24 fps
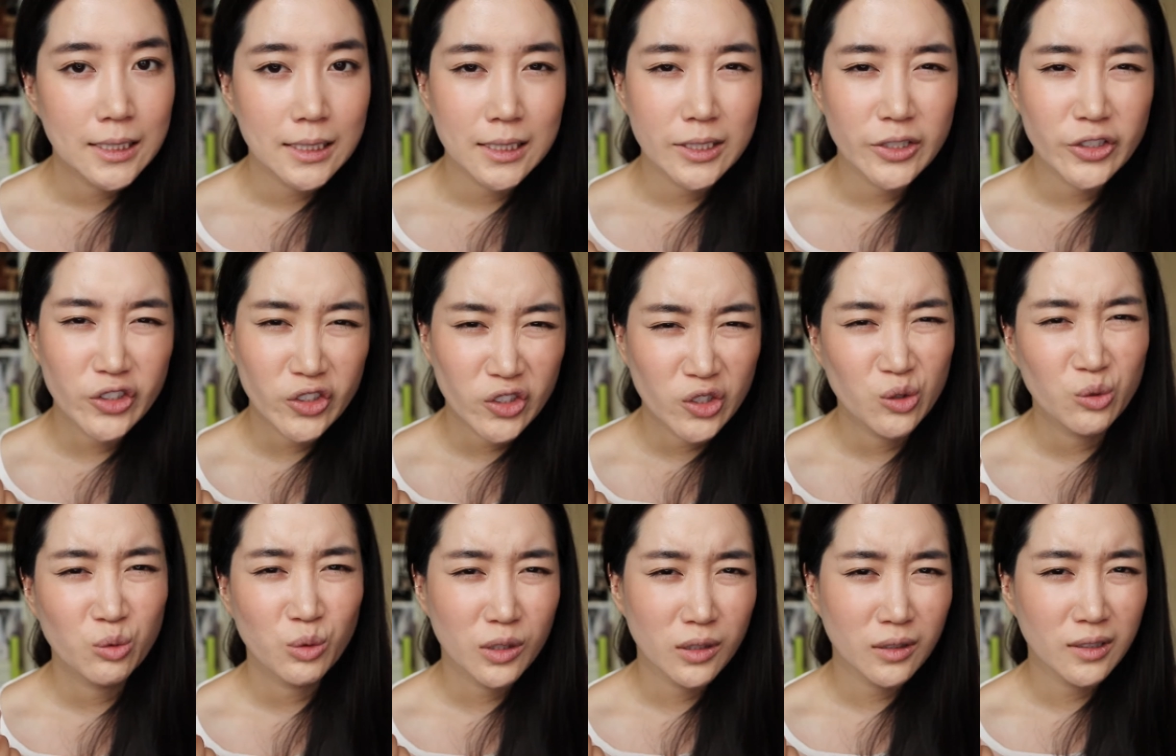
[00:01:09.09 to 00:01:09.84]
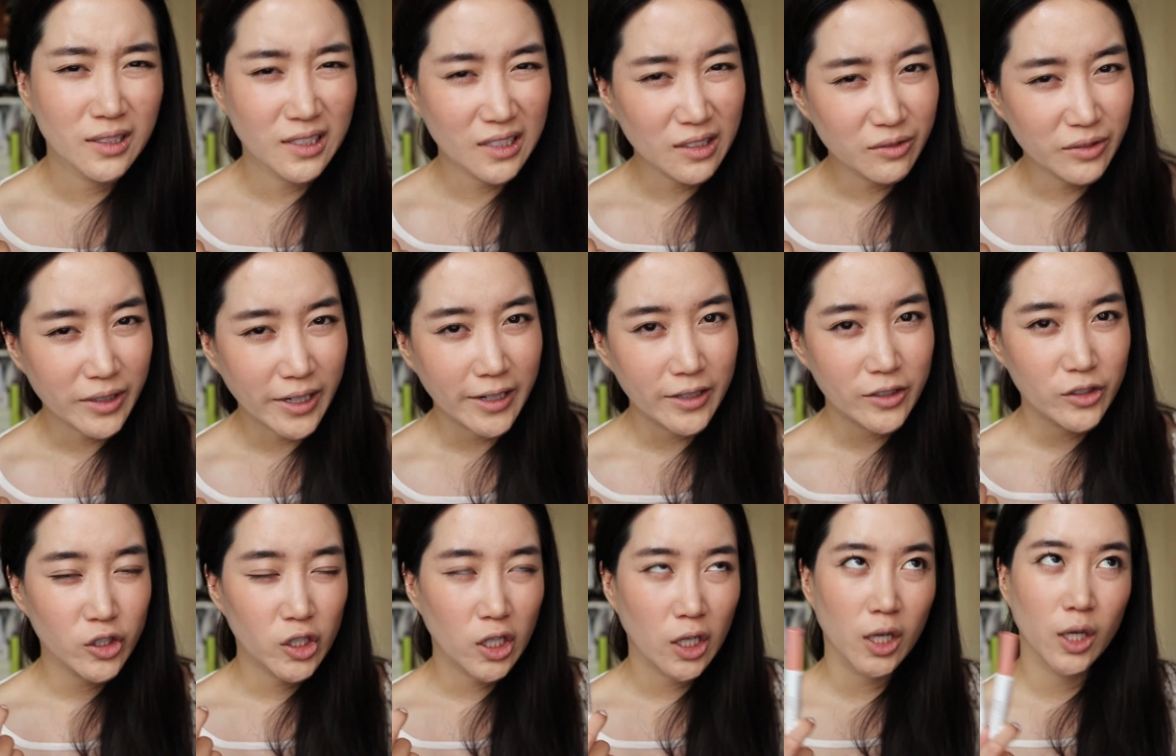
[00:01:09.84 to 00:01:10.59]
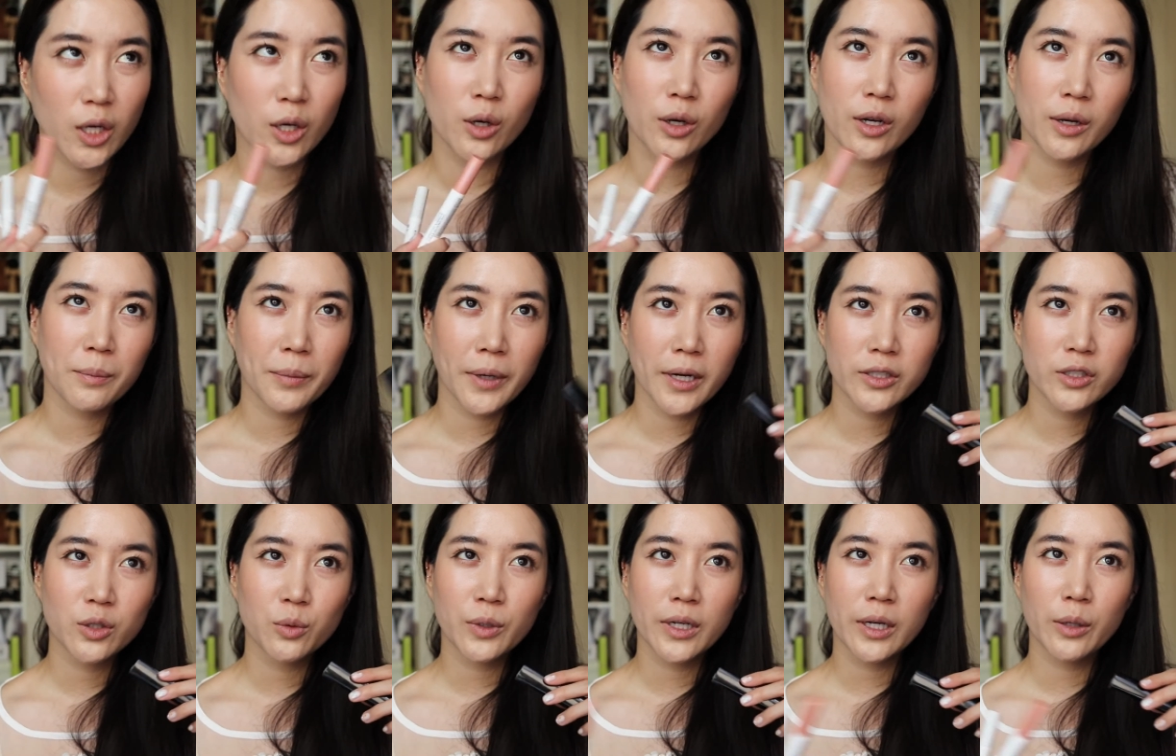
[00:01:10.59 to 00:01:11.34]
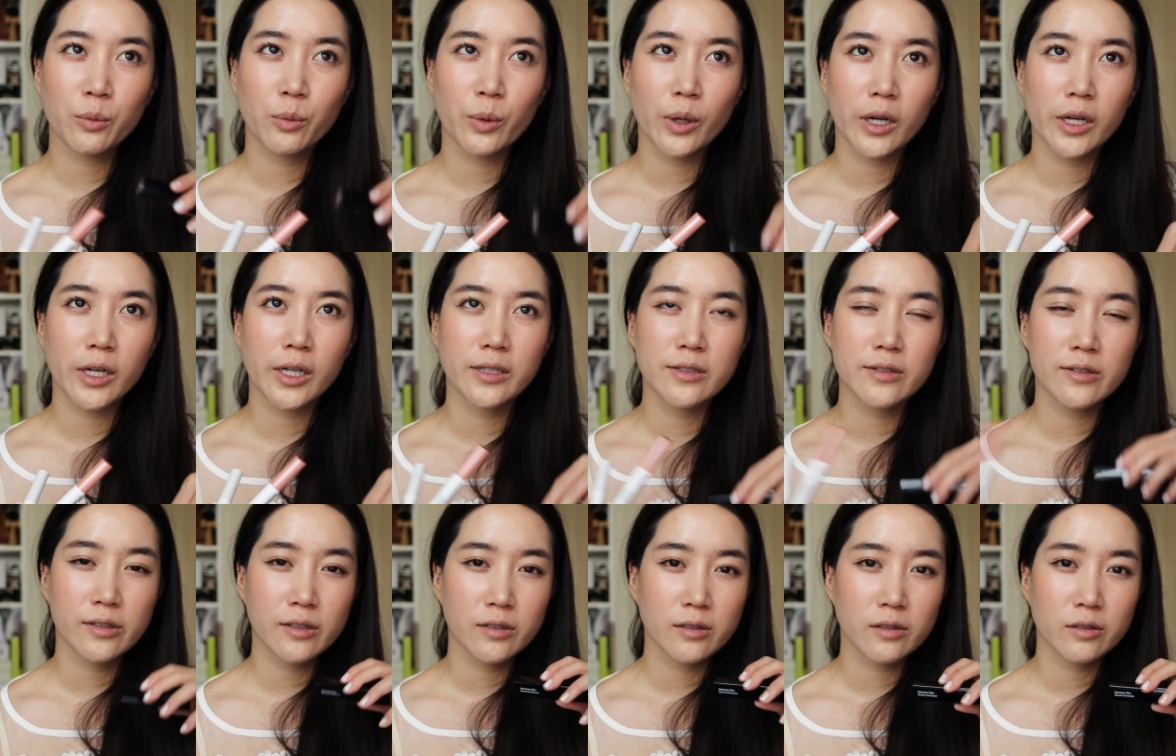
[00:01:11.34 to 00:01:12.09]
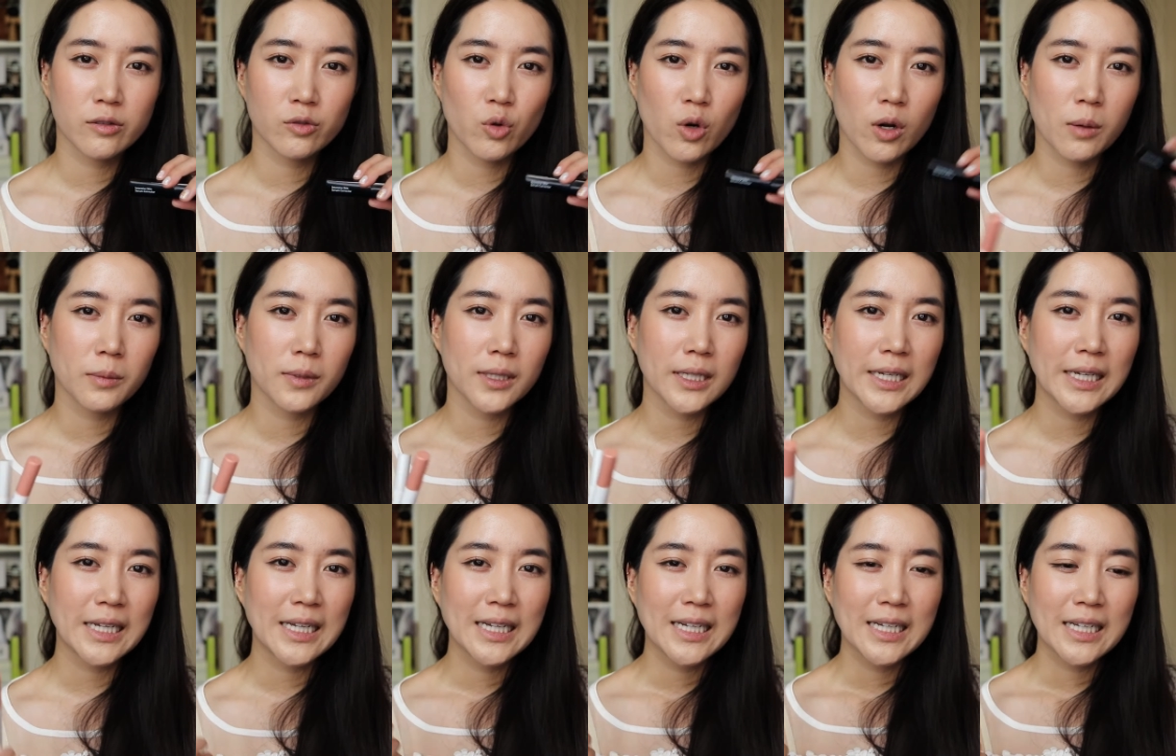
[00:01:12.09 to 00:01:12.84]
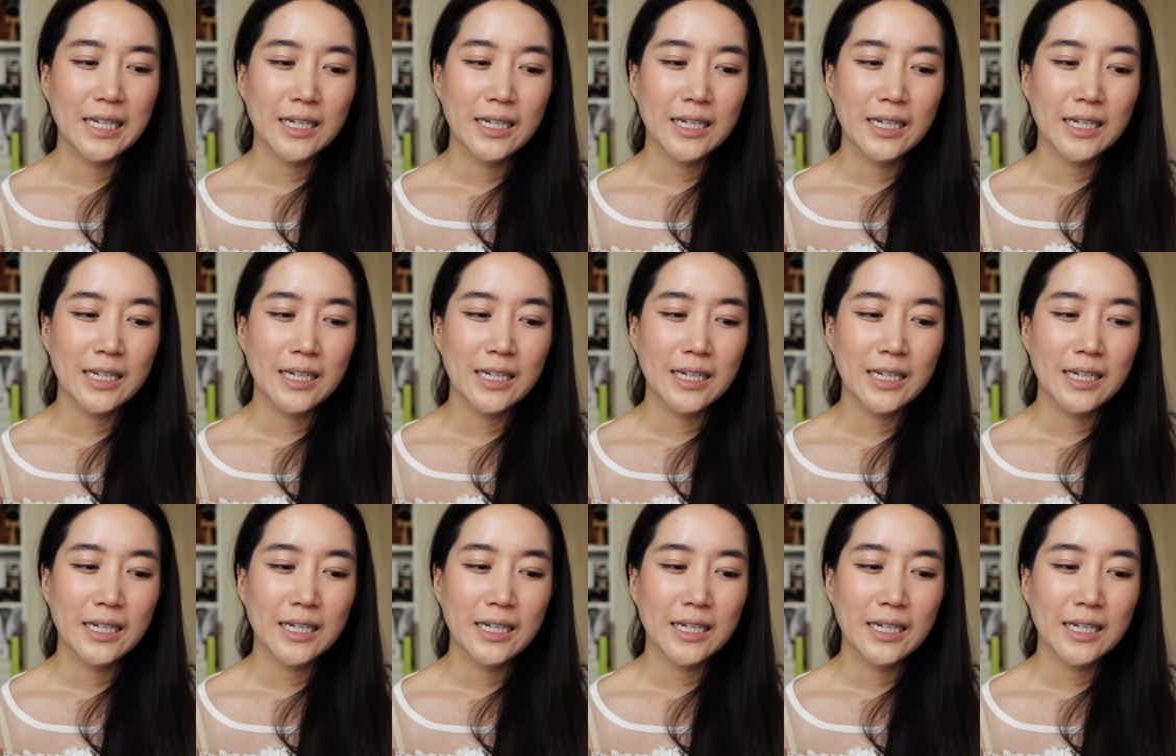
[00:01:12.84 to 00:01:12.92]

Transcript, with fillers: there's no real difference so compared to when I wear concealer normally